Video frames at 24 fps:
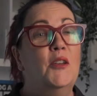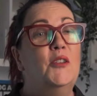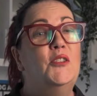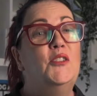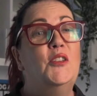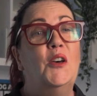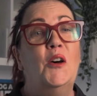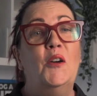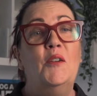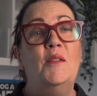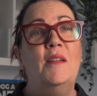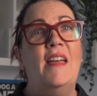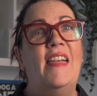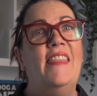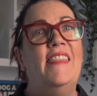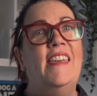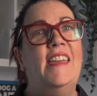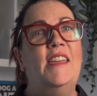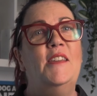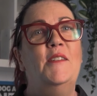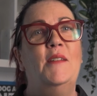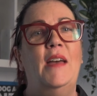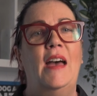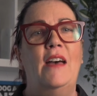So
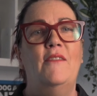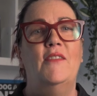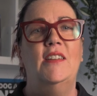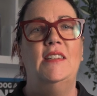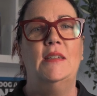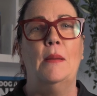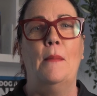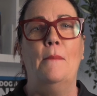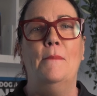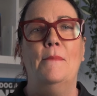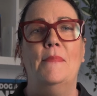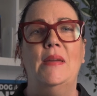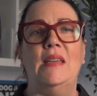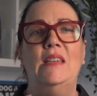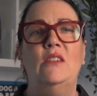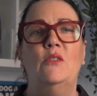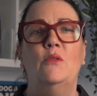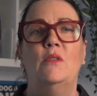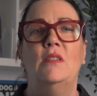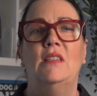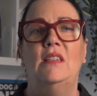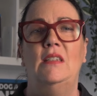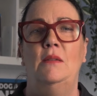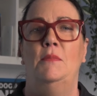there you have it,
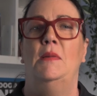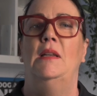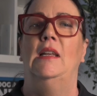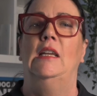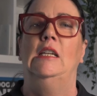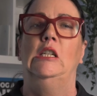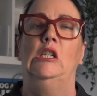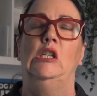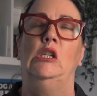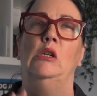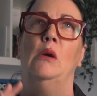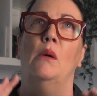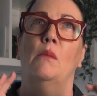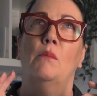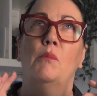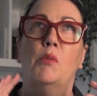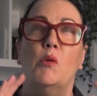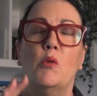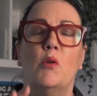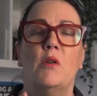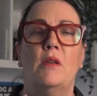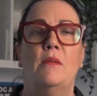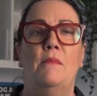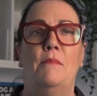mental stimulation,
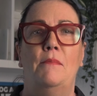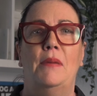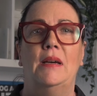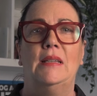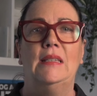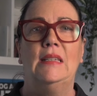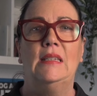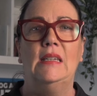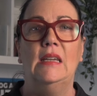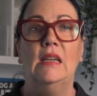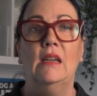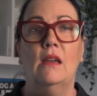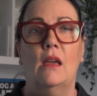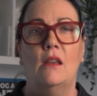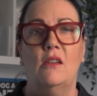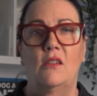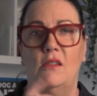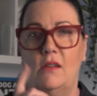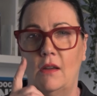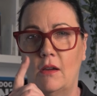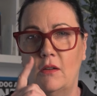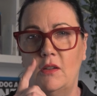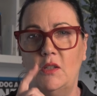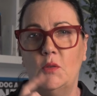boredom busting,
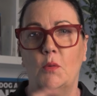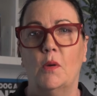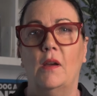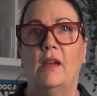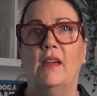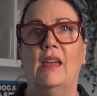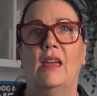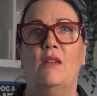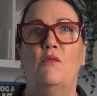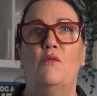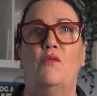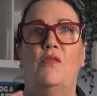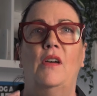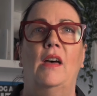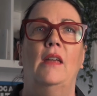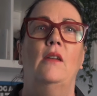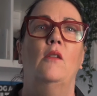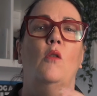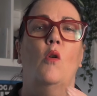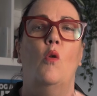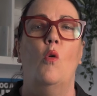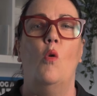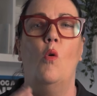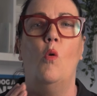nose work and fun
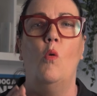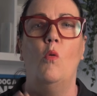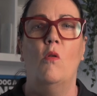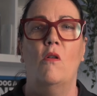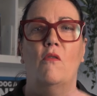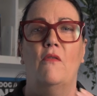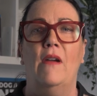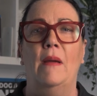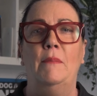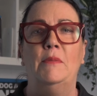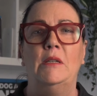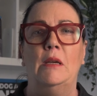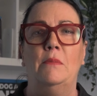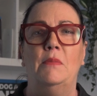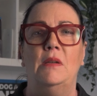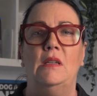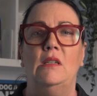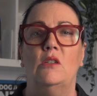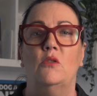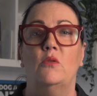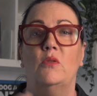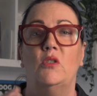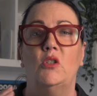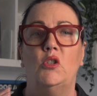all wrapped up
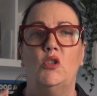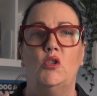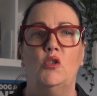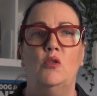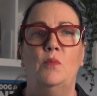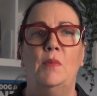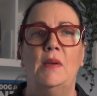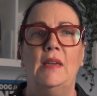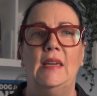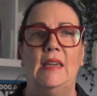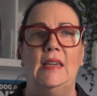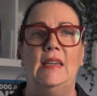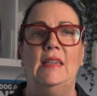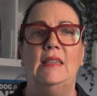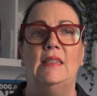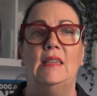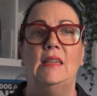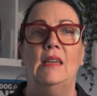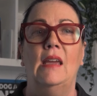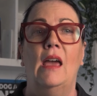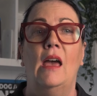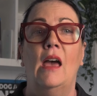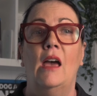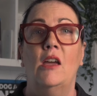into super
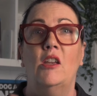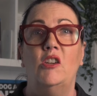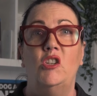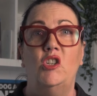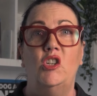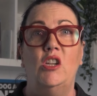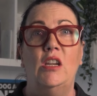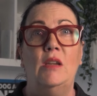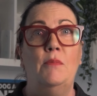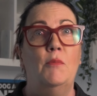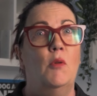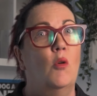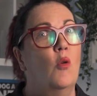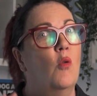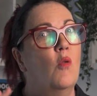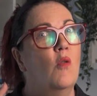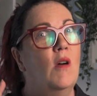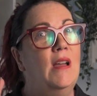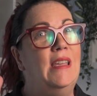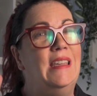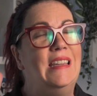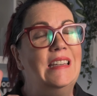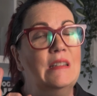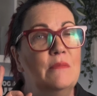easy, cheap or
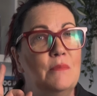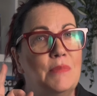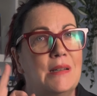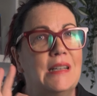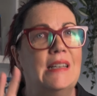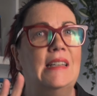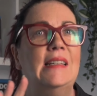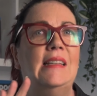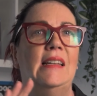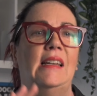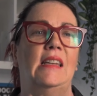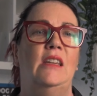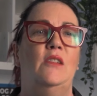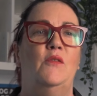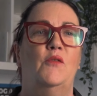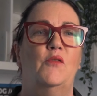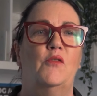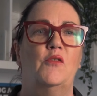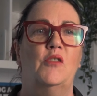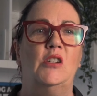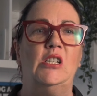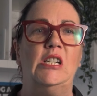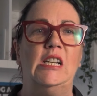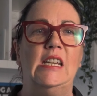completely
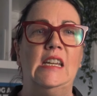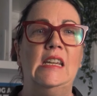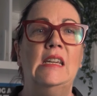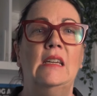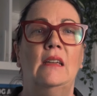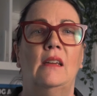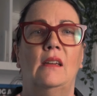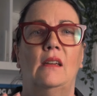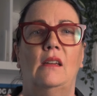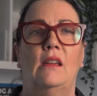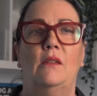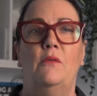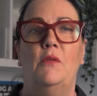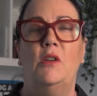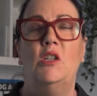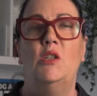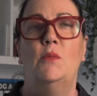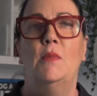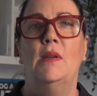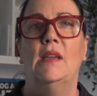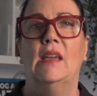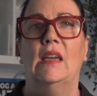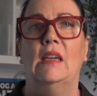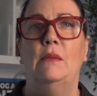free
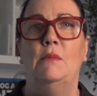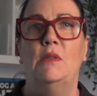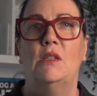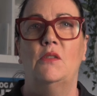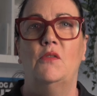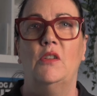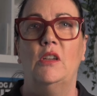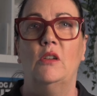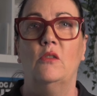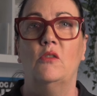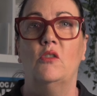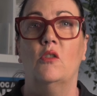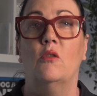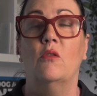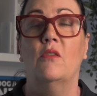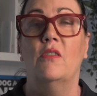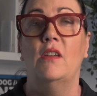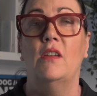enrichment games for your dog